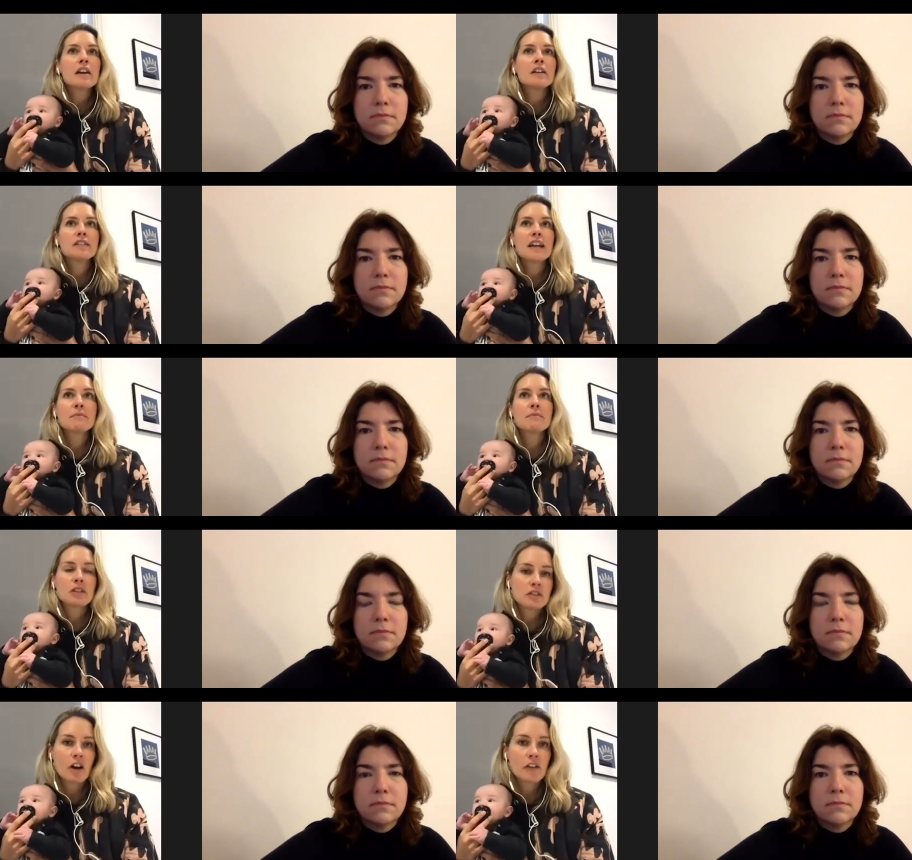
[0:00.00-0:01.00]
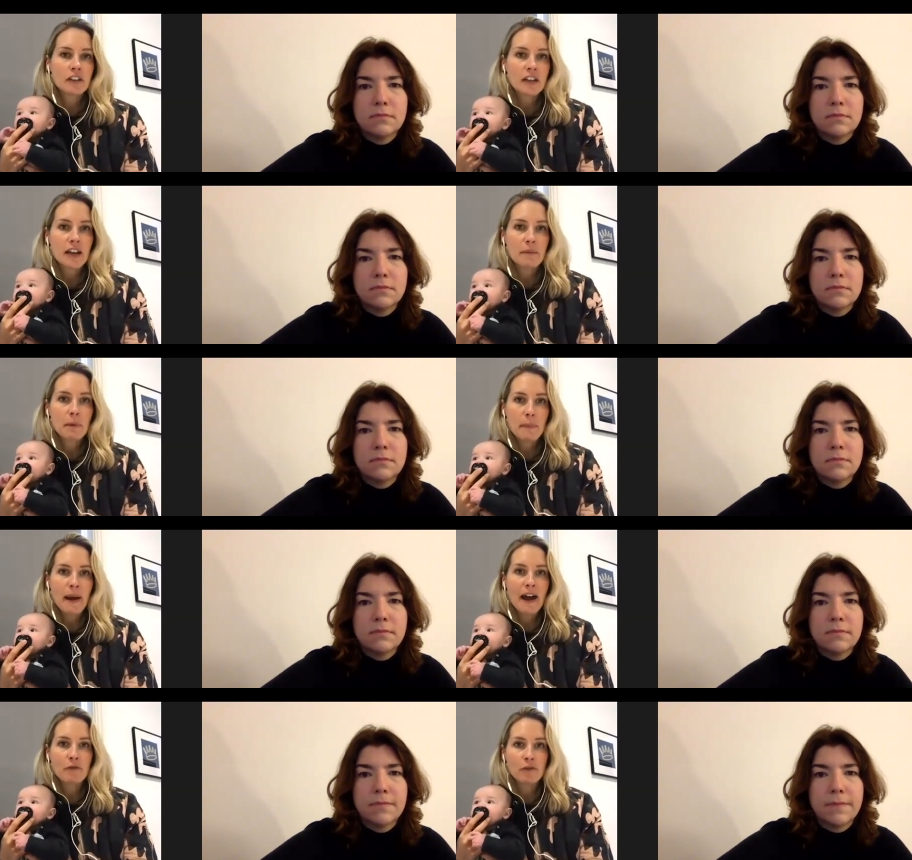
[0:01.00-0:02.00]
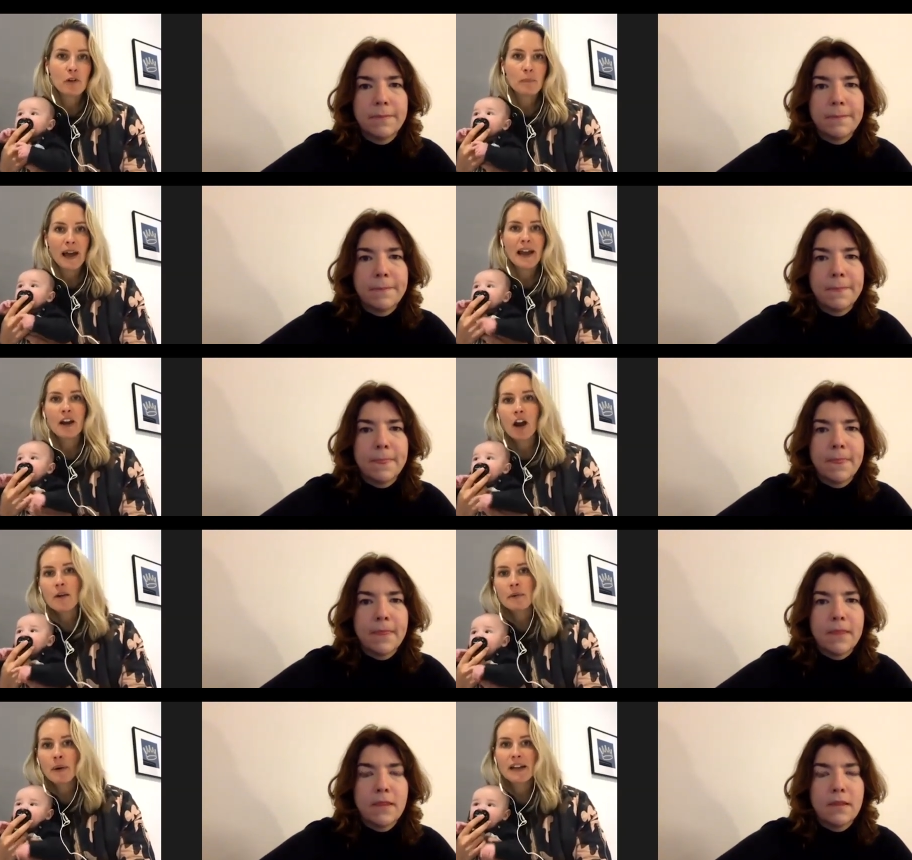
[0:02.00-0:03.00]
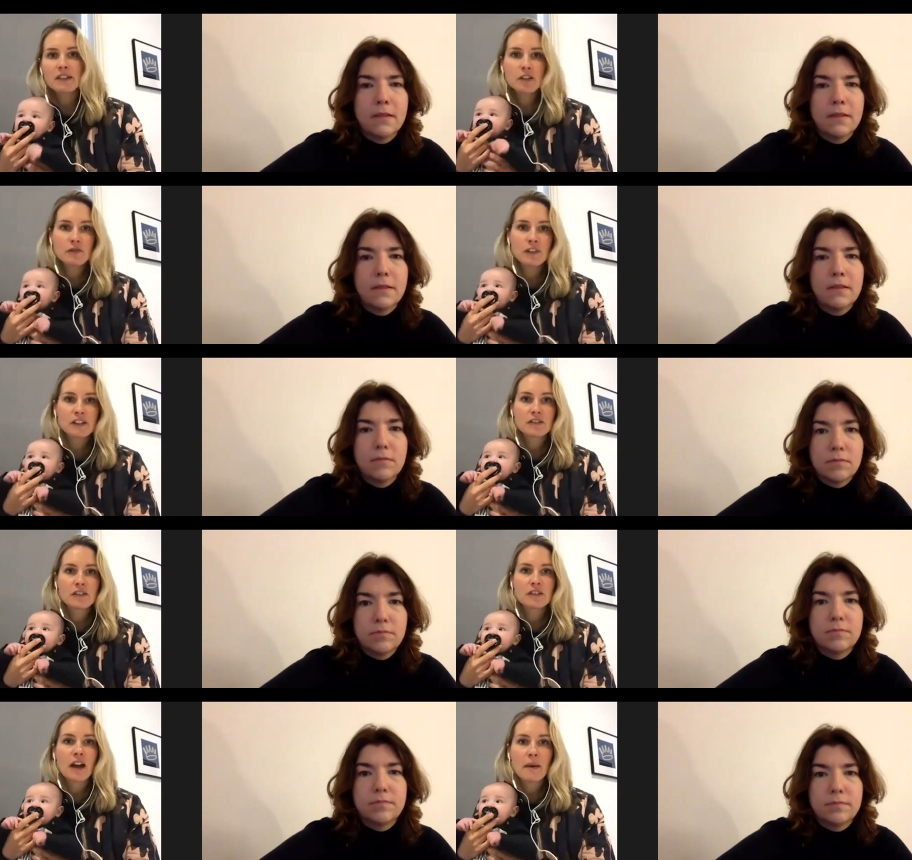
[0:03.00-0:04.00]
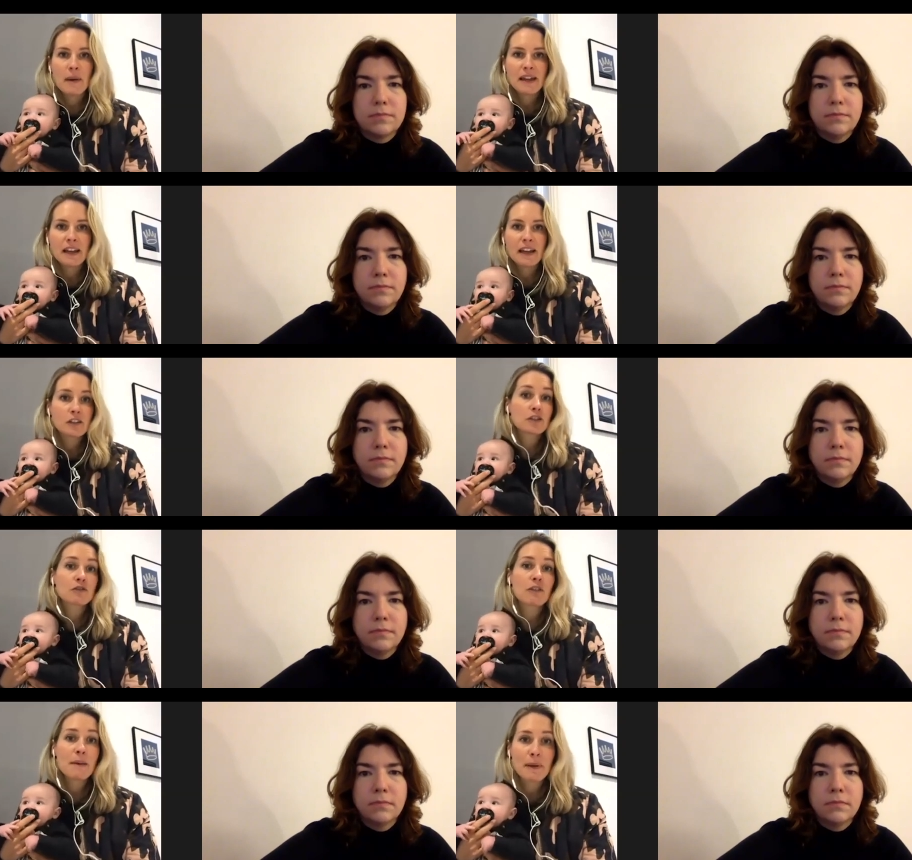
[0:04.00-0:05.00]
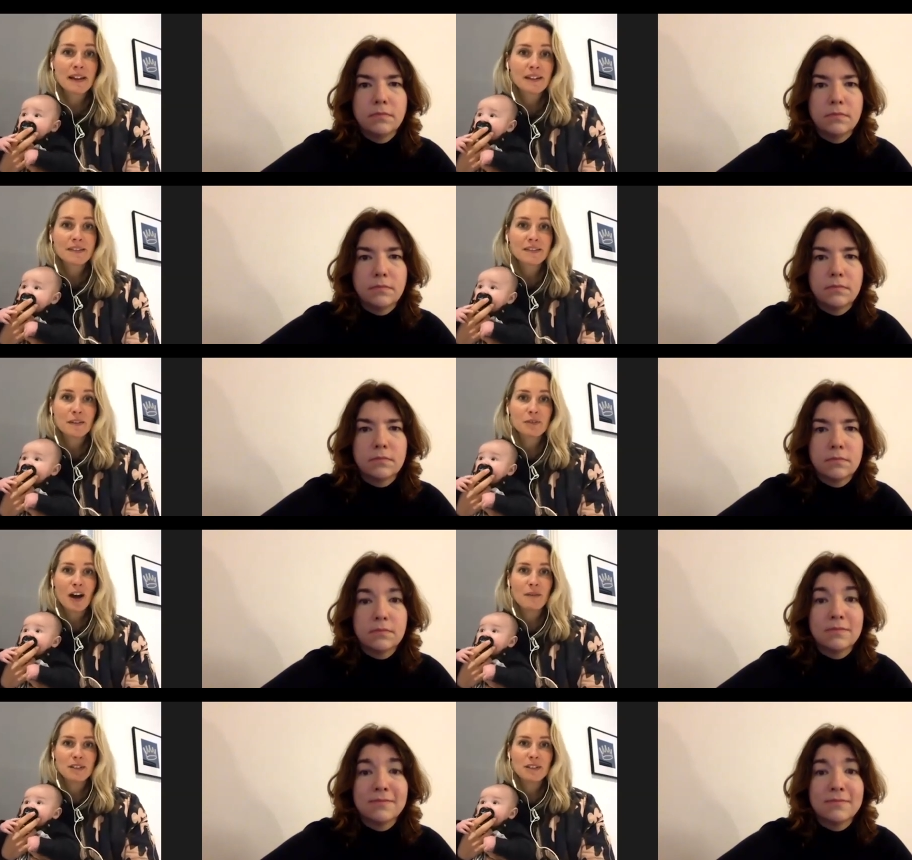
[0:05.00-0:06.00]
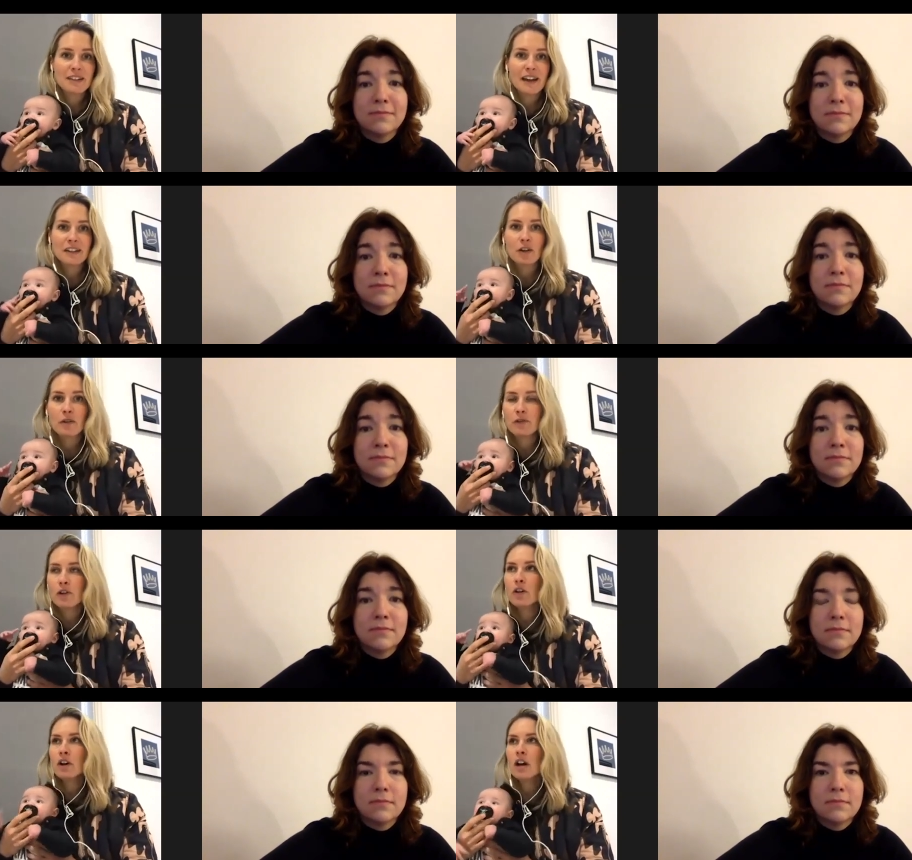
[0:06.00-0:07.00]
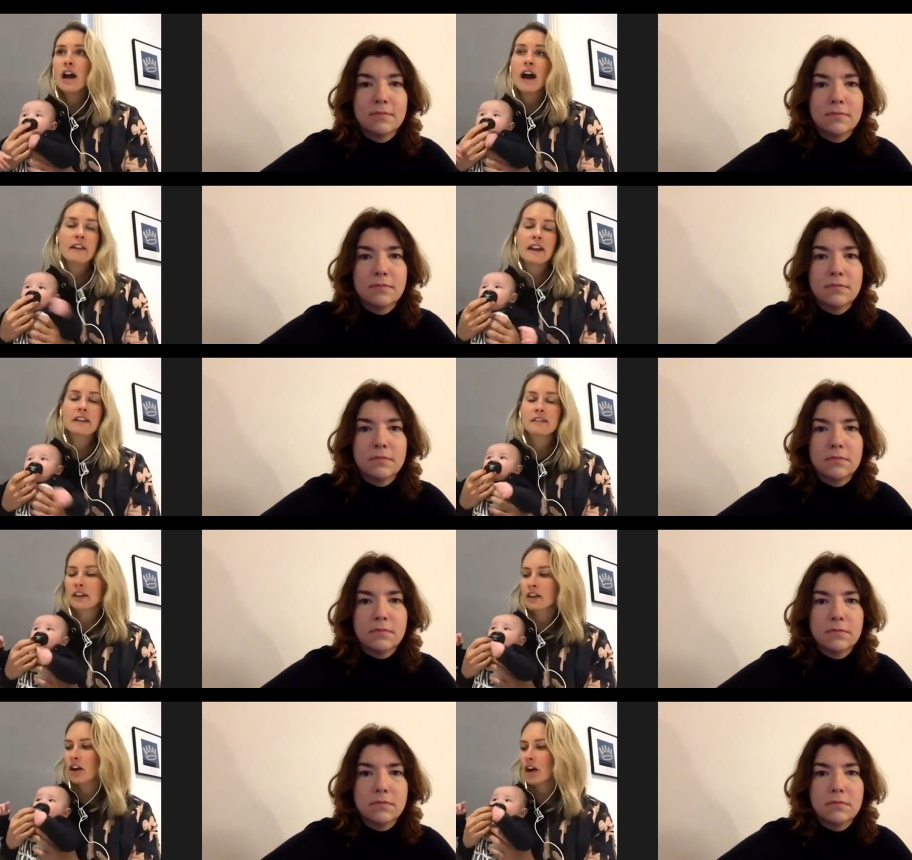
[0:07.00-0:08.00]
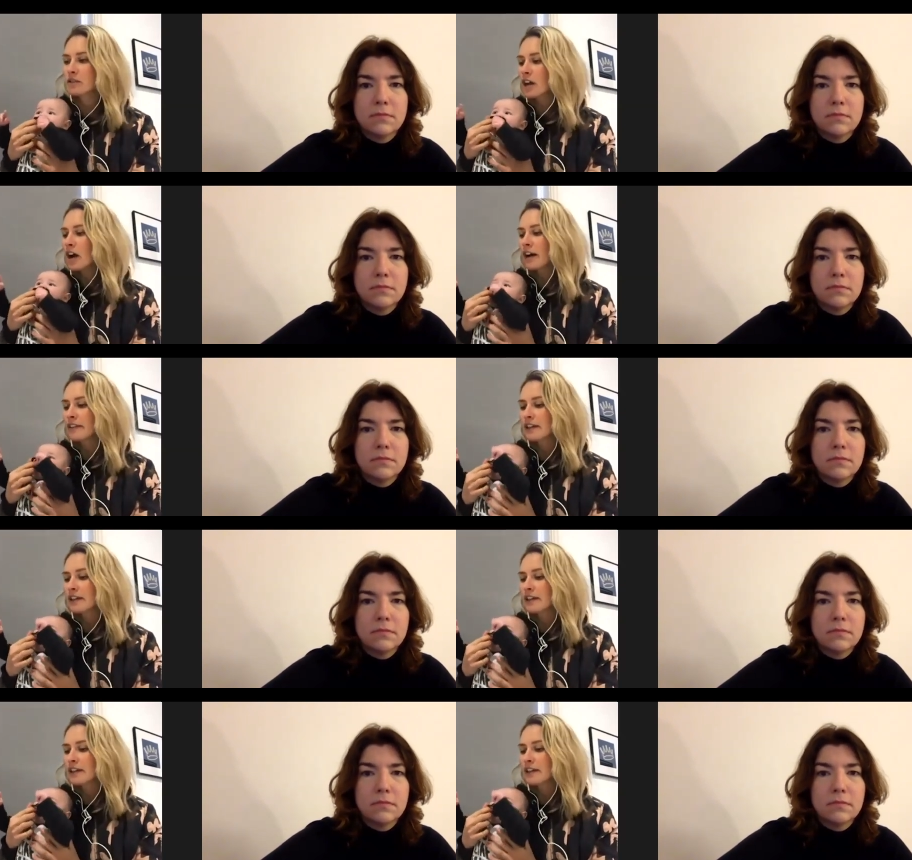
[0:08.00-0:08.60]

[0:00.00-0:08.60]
Speaker 1: teams at the start of the year prepare for playing home and away, two fixtures, and hmm. making mm. scraping sometimes into that top four, and then anything goes. I think